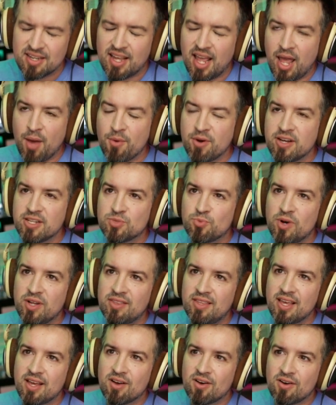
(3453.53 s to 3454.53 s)
It was what
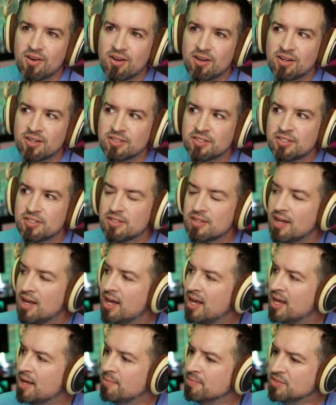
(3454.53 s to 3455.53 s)
they called
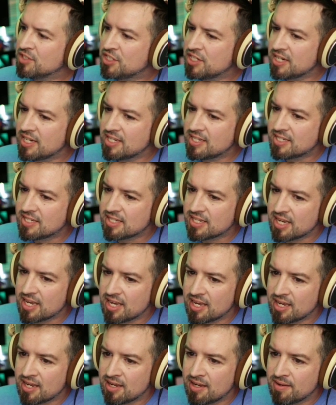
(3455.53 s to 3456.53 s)
um, G D
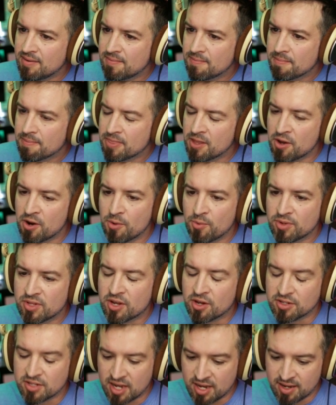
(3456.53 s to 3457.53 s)
C, no, no, what's it
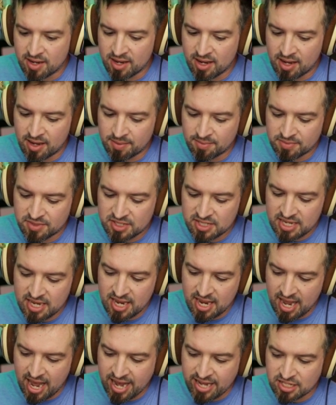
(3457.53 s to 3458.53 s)
called? Uh, um,
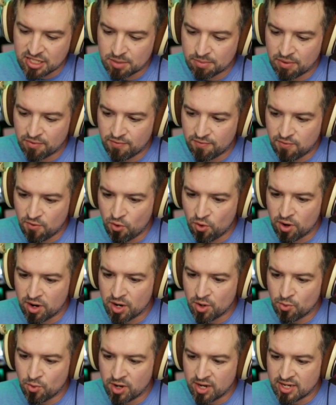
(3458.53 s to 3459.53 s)
C E S before
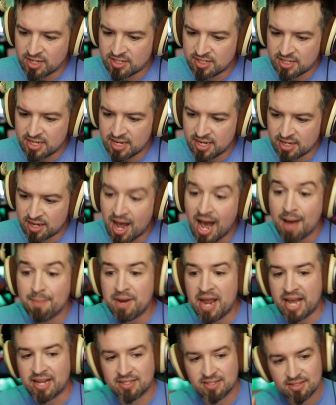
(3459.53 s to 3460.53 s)
it was C E S.
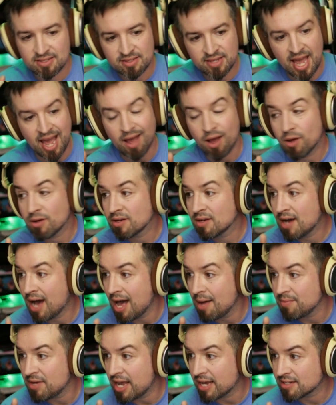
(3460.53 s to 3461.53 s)
Comdex, yeah,
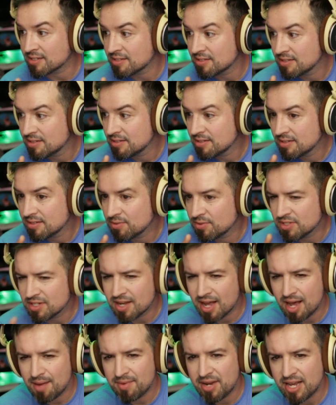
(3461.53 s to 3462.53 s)
Comdex. Was it
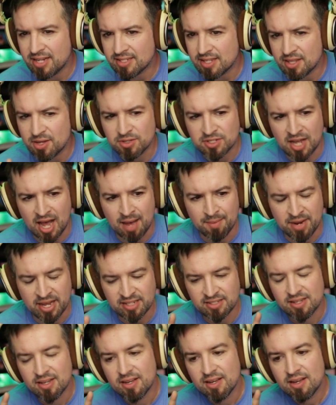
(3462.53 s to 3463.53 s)
Comdex? I think it was
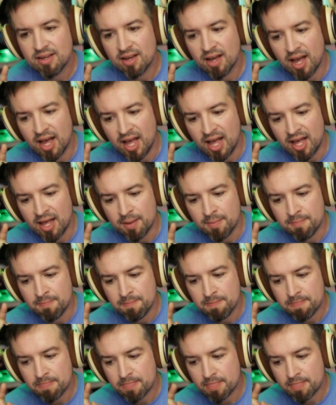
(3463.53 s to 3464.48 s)
Comdex. Um,